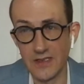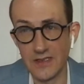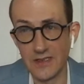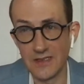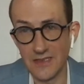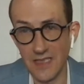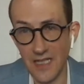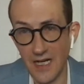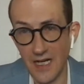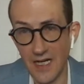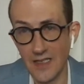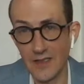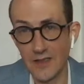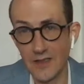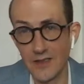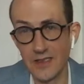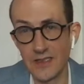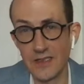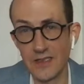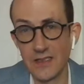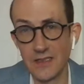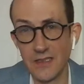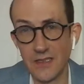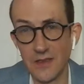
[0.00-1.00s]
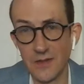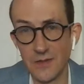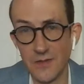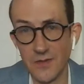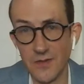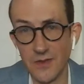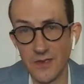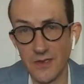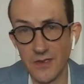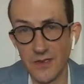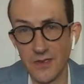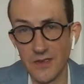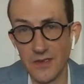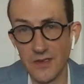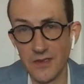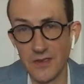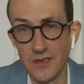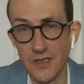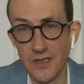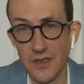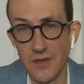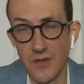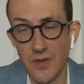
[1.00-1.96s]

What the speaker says: the entirety of the